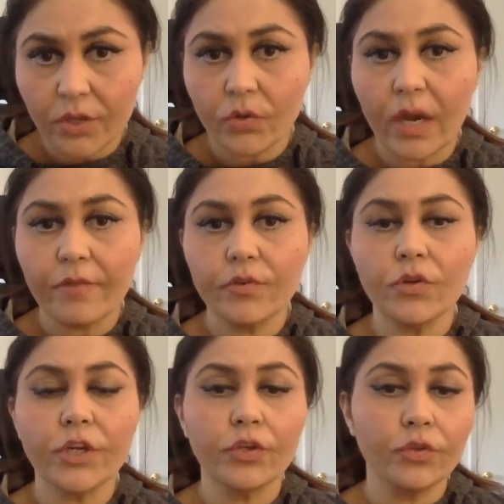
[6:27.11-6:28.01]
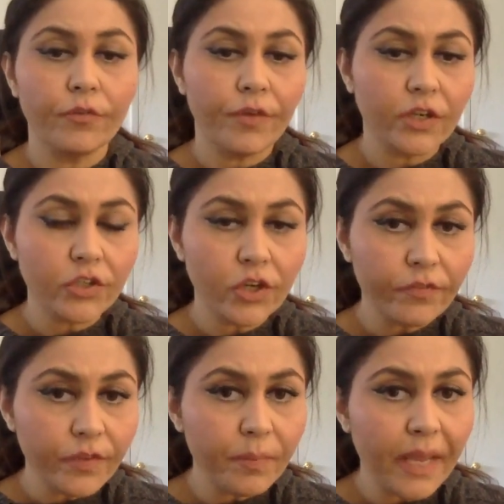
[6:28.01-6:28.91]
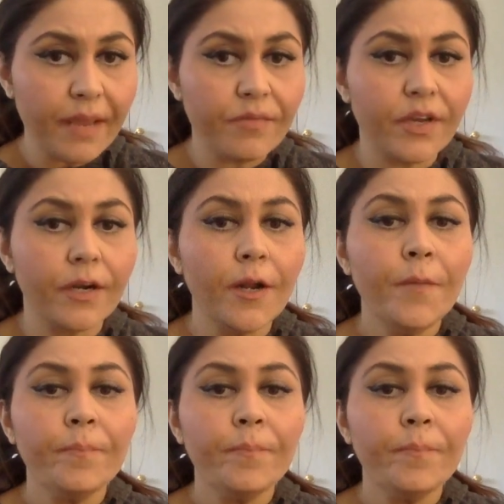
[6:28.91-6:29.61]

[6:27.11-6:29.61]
you have to look into the function of the behavior,